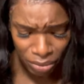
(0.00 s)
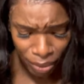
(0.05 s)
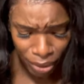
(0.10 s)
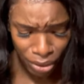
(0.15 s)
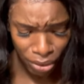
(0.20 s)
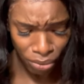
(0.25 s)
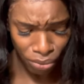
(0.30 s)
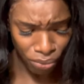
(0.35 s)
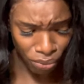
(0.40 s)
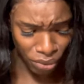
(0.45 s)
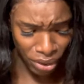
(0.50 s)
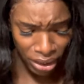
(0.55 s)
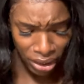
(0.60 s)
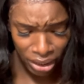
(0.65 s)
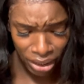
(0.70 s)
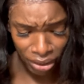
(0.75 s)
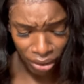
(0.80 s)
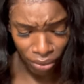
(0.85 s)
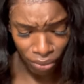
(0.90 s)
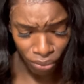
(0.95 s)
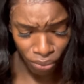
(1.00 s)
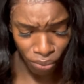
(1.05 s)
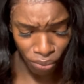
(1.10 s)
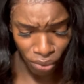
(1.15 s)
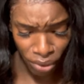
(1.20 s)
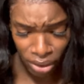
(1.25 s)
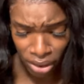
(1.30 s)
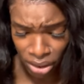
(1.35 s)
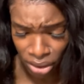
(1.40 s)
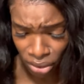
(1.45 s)
a really,
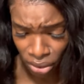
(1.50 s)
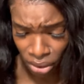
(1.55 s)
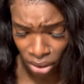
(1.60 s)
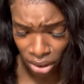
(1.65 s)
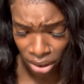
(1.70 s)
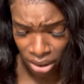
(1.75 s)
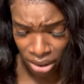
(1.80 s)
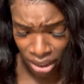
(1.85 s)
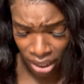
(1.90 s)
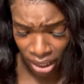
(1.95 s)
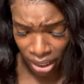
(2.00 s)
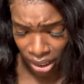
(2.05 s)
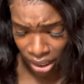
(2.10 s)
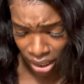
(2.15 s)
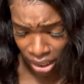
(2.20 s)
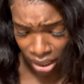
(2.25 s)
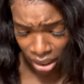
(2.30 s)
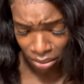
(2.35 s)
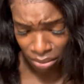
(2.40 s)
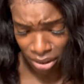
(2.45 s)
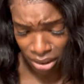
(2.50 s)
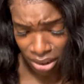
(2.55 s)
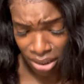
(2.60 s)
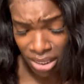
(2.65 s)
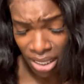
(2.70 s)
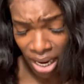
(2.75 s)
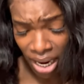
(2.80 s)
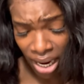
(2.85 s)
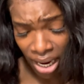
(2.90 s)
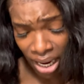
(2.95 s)
really long day and I'm just
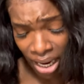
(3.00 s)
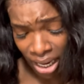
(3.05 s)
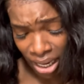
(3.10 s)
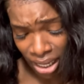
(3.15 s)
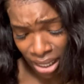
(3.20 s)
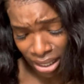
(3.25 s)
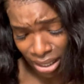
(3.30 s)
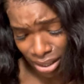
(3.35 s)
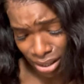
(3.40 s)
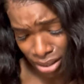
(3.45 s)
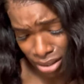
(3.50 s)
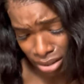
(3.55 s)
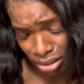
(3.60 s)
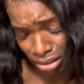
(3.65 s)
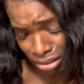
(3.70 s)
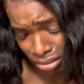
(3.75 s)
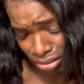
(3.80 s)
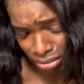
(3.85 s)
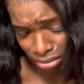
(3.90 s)
tired.